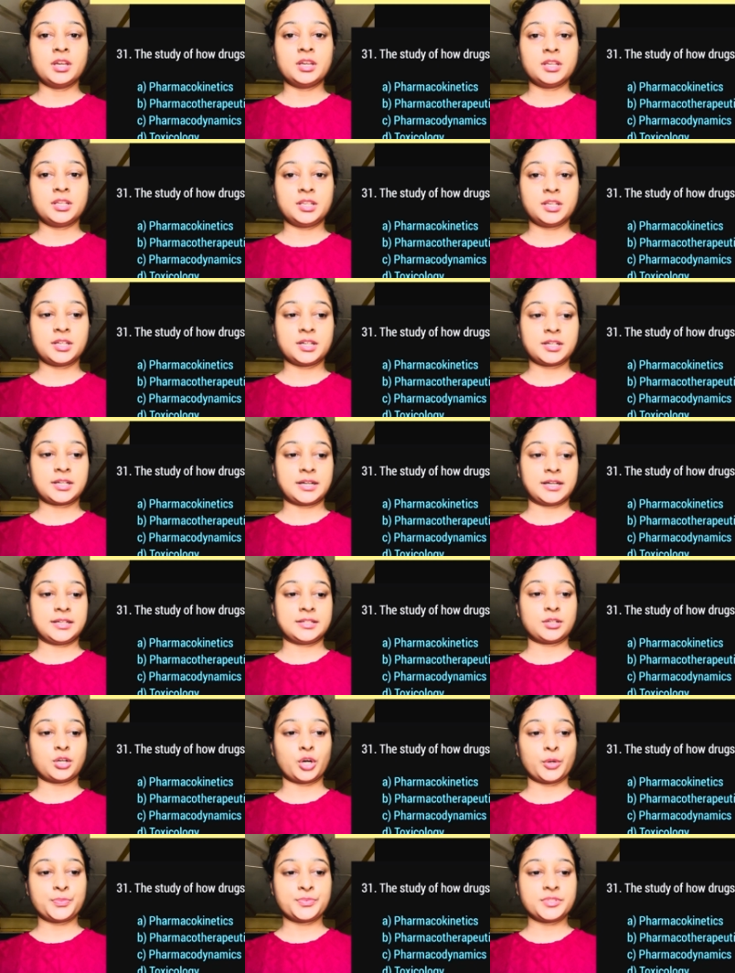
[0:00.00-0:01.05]
Here correct
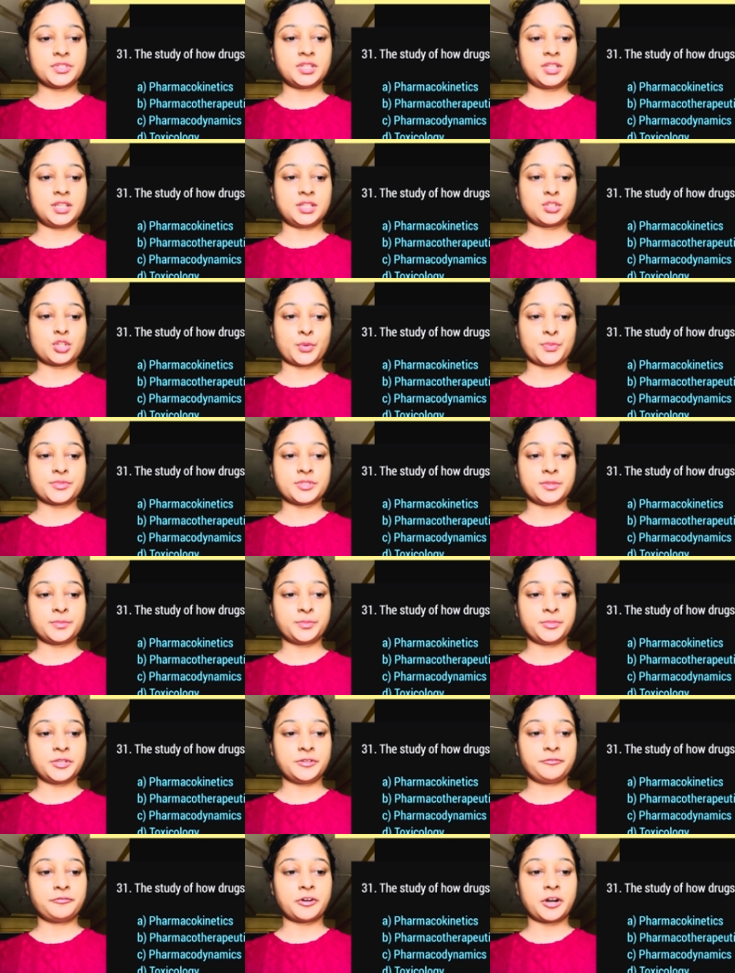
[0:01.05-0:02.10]
option is option
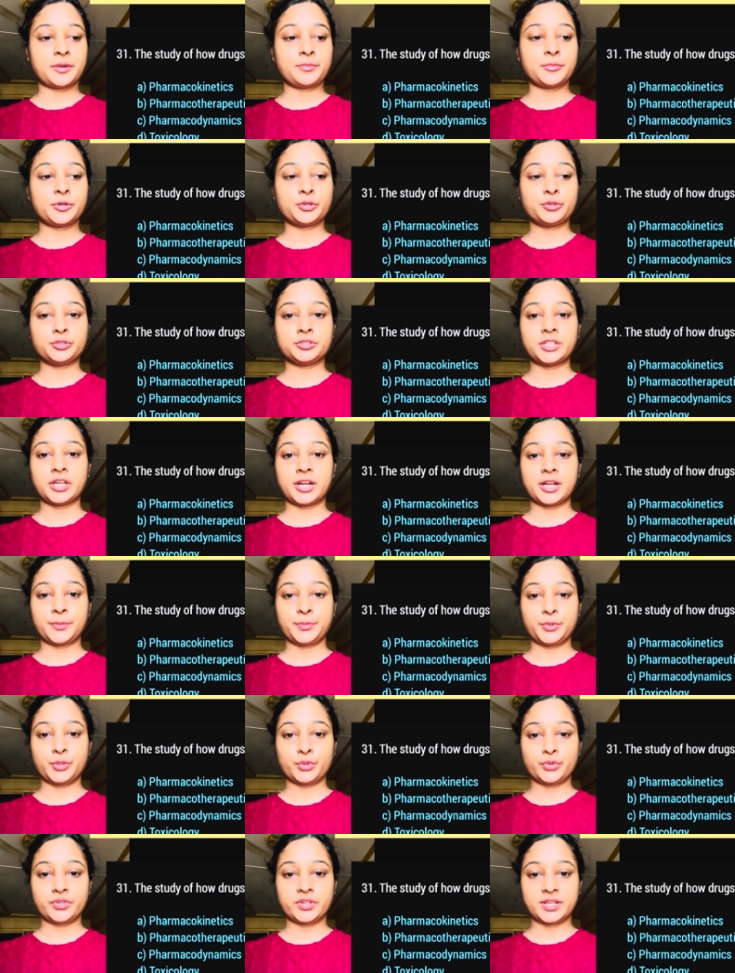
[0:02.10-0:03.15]
B,
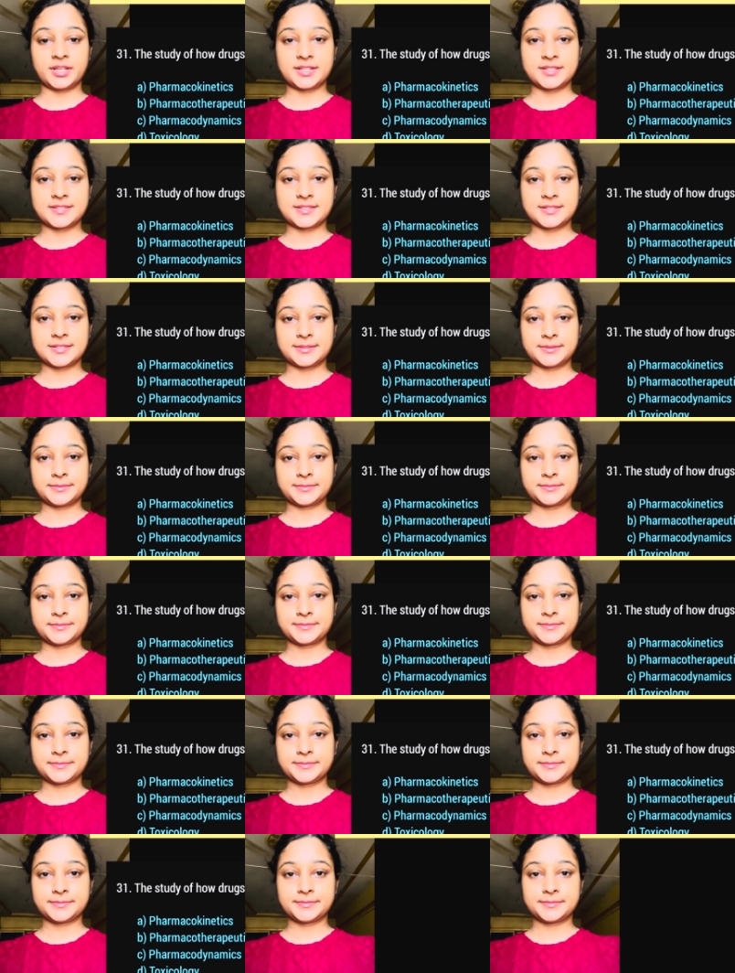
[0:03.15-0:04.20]
pharmacotherapeutics.
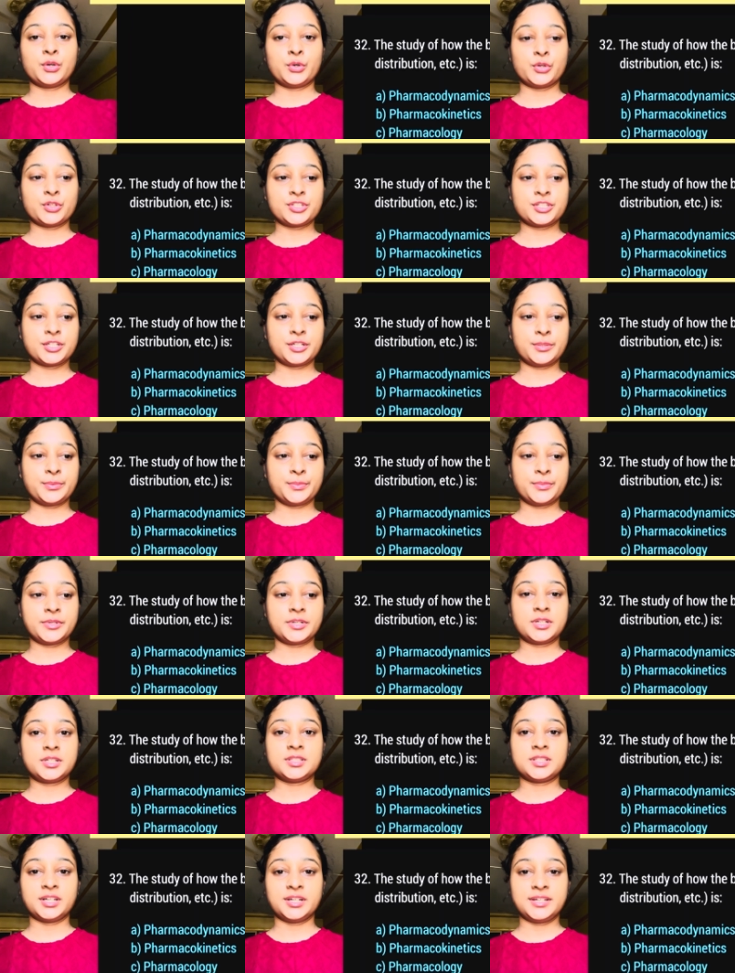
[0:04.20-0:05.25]
Question number
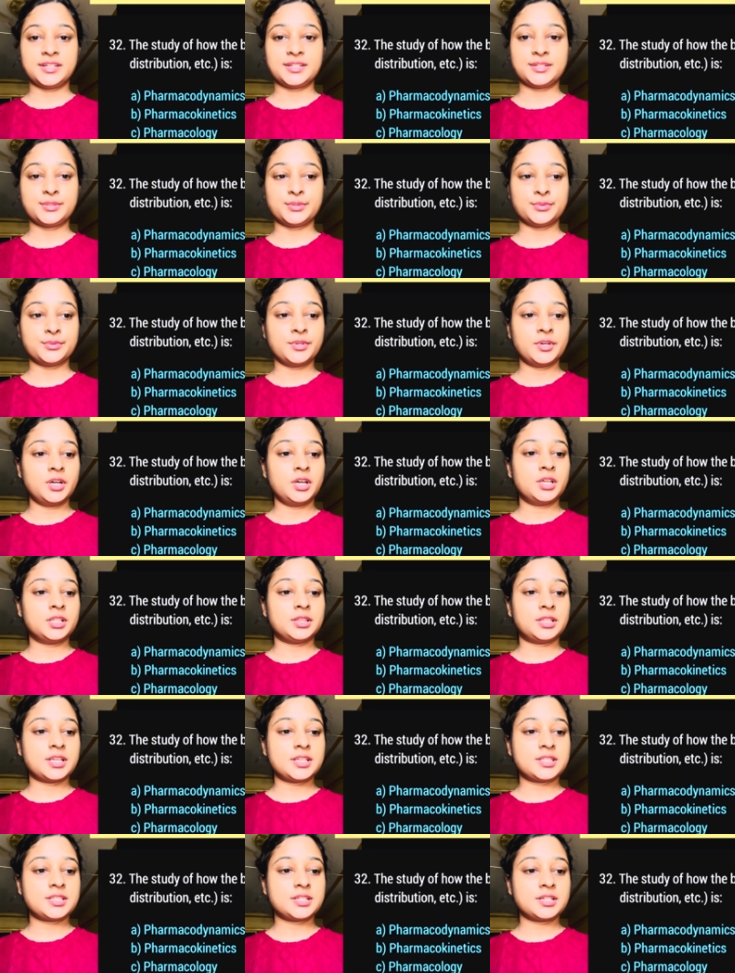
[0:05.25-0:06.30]
thirty-two.
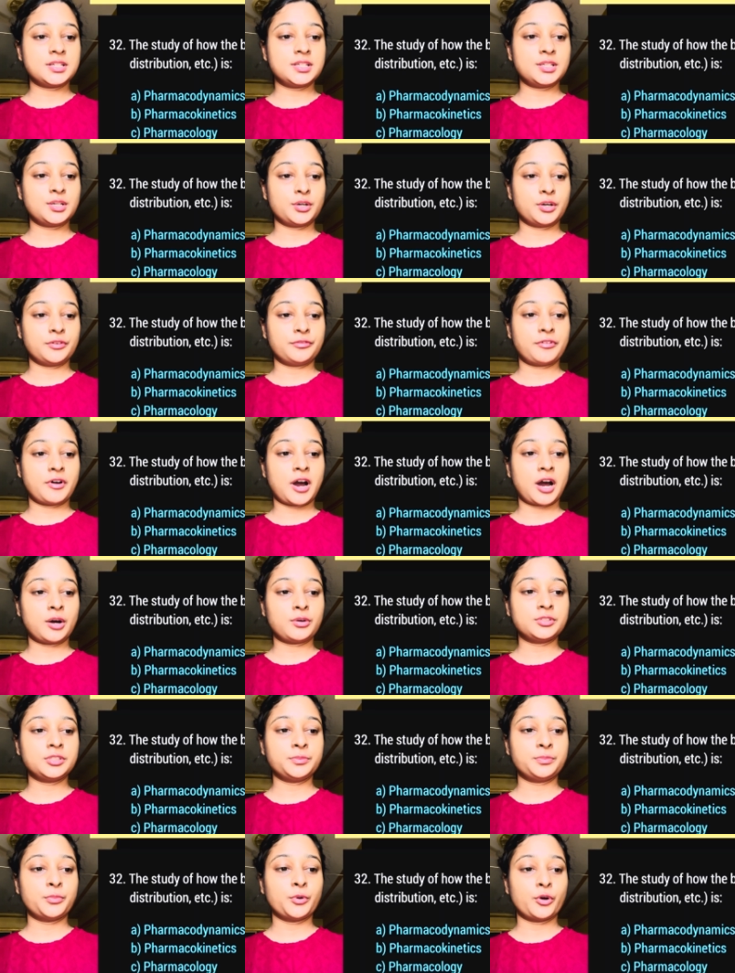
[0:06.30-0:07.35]
The study of how
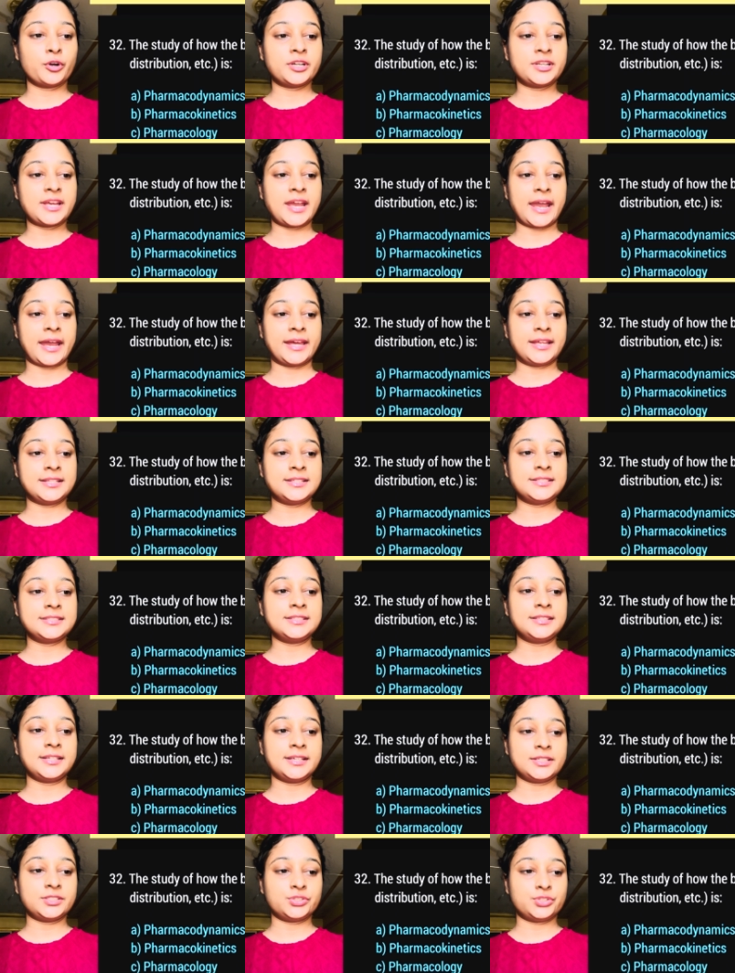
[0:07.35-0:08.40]
the body
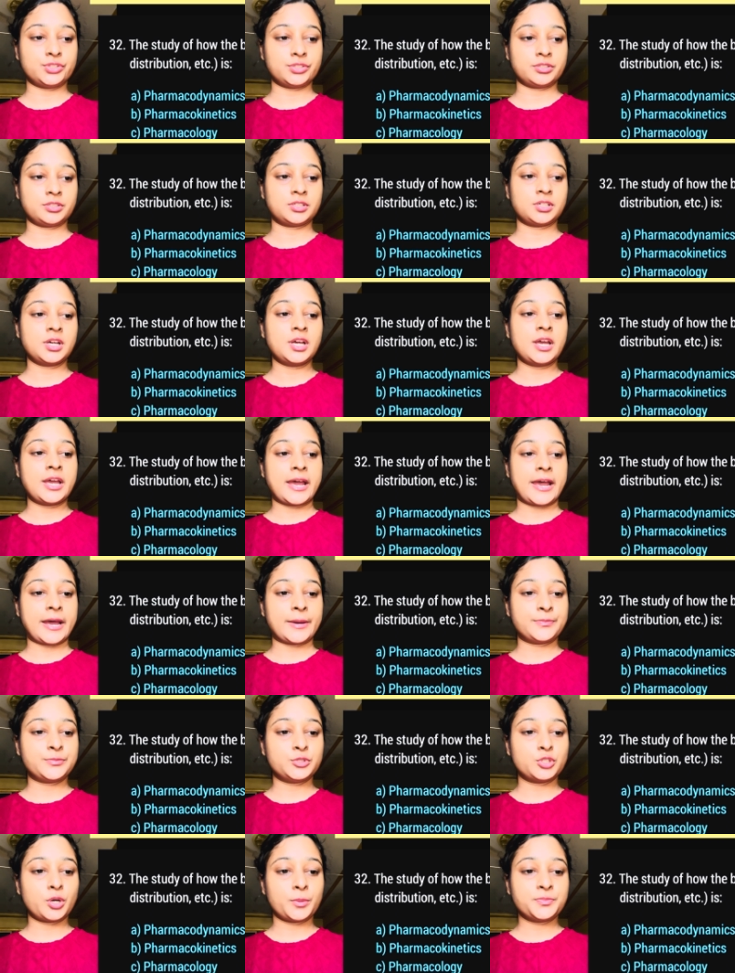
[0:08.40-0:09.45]
handles a drug,
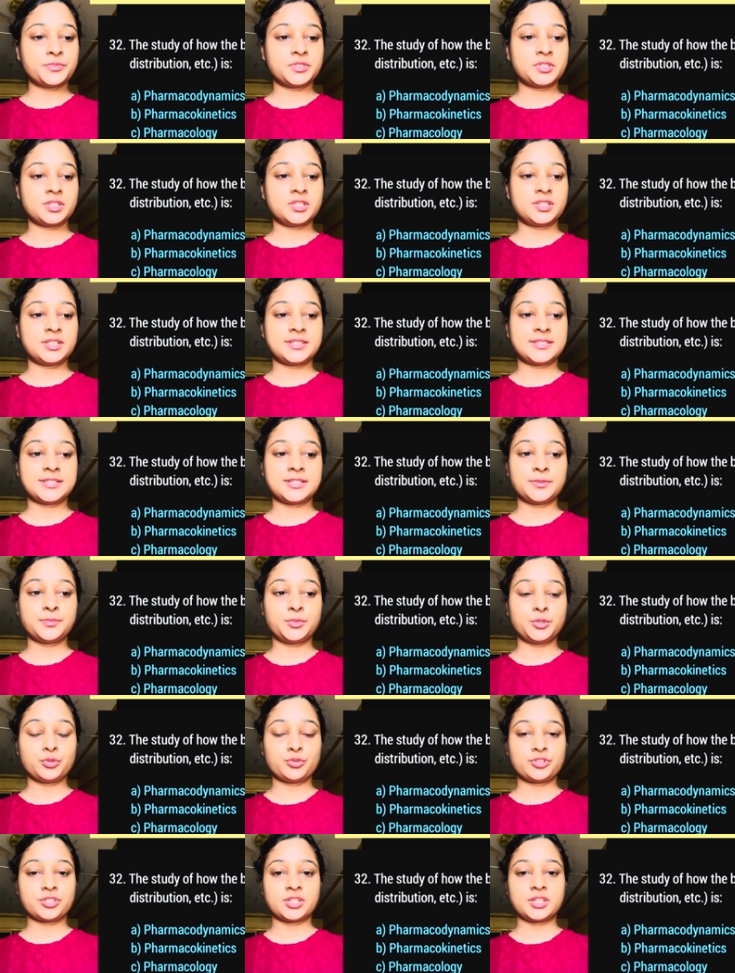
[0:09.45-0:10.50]
absorption,
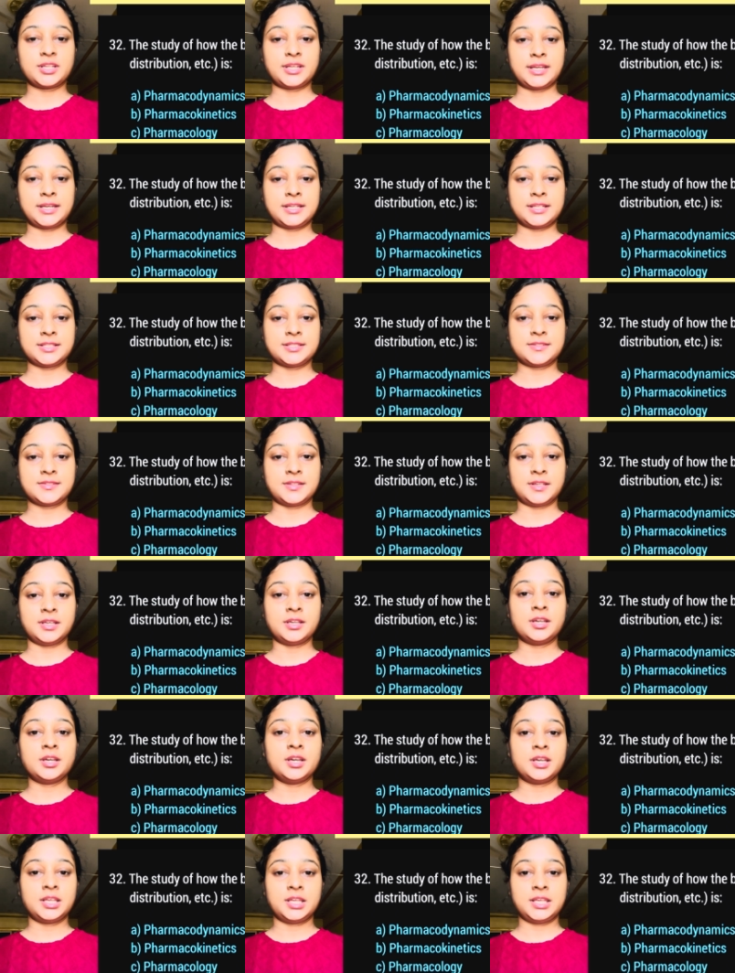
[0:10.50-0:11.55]
distribution, et cetera
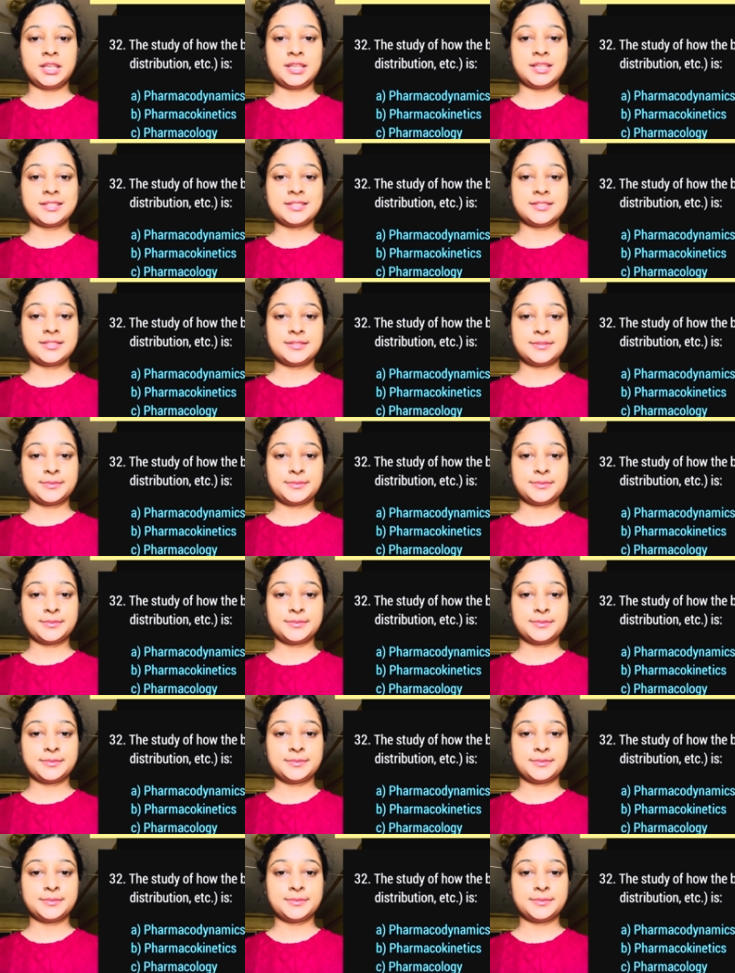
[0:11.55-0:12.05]
is.